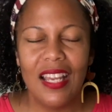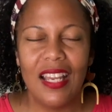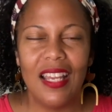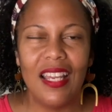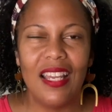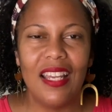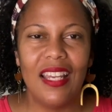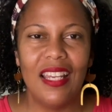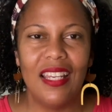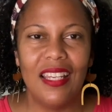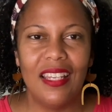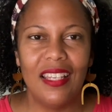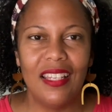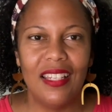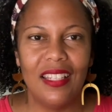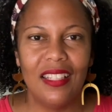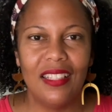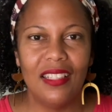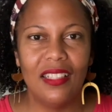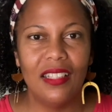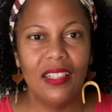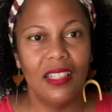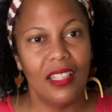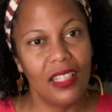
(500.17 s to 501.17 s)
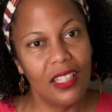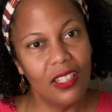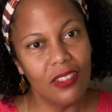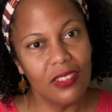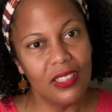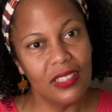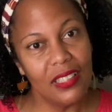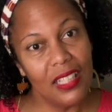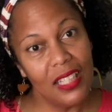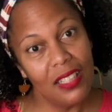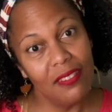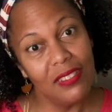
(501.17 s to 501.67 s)
and the
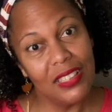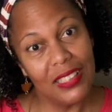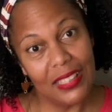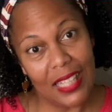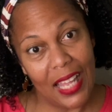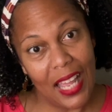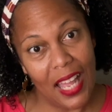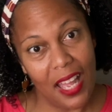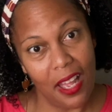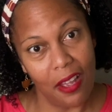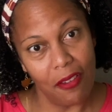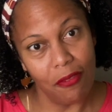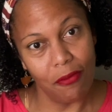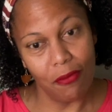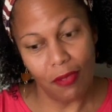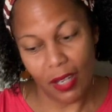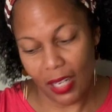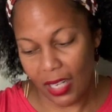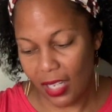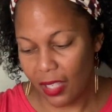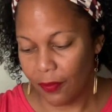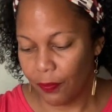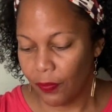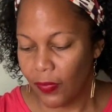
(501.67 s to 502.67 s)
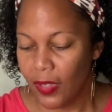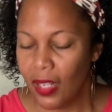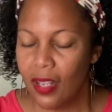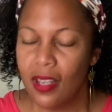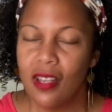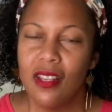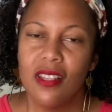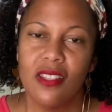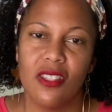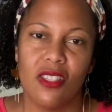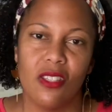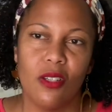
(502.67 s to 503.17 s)
Hilton has staff, right?
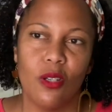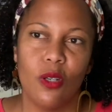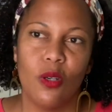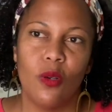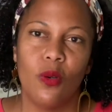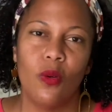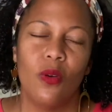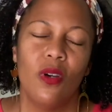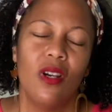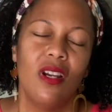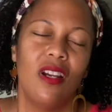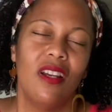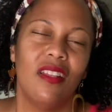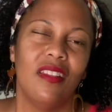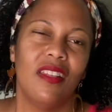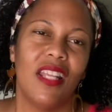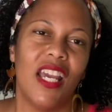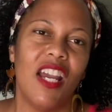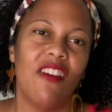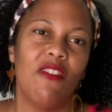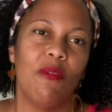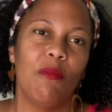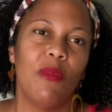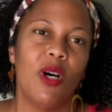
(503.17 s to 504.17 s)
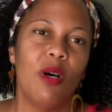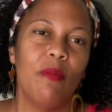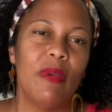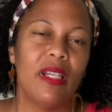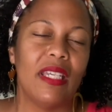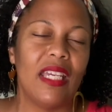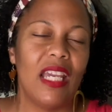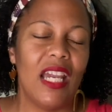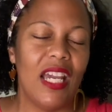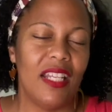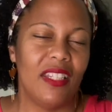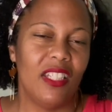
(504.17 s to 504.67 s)
So they have a moment.
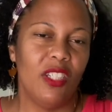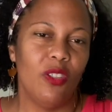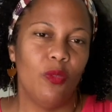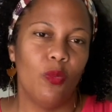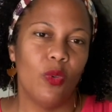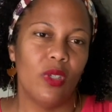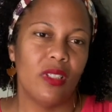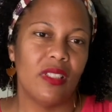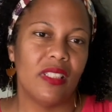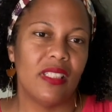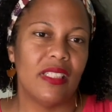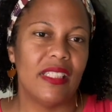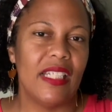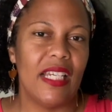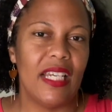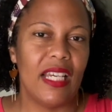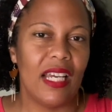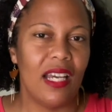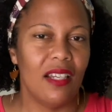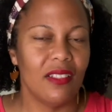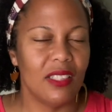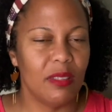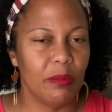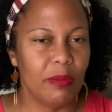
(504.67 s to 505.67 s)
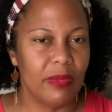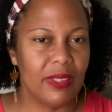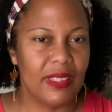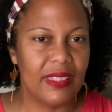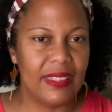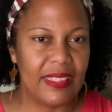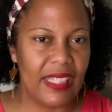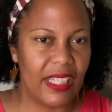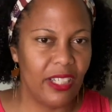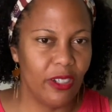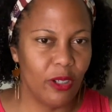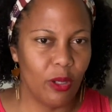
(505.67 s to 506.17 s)
Kathy wants to take out some
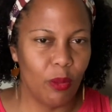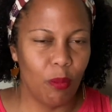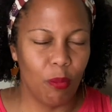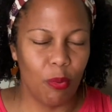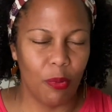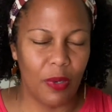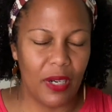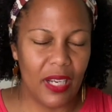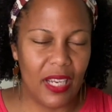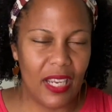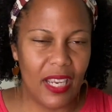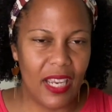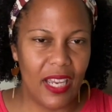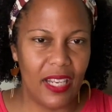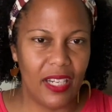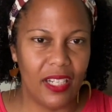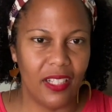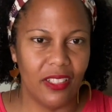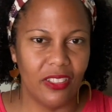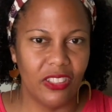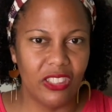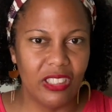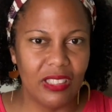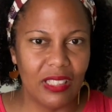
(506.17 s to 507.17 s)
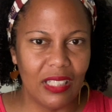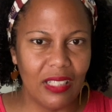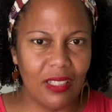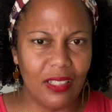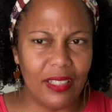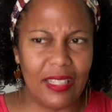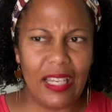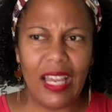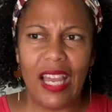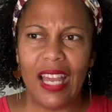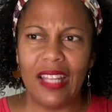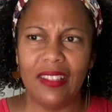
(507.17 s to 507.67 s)
stale bread, and she's like,
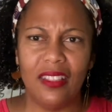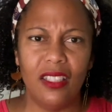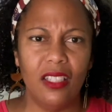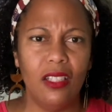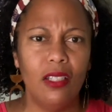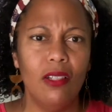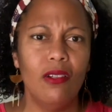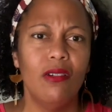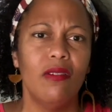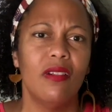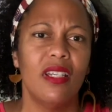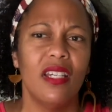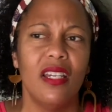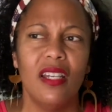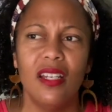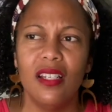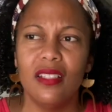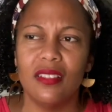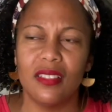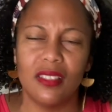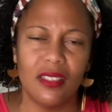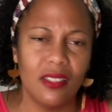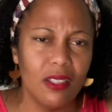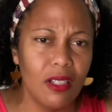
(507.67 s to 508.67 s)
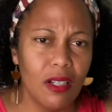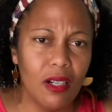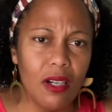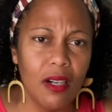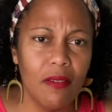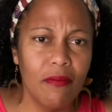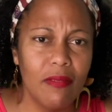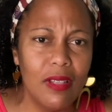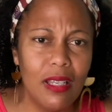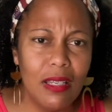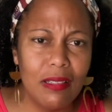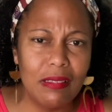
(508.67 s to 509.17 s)
Kathy, you can't
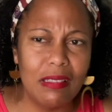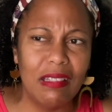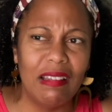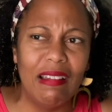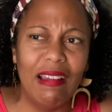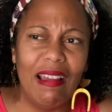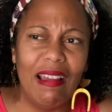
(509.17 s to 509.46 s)
serve this.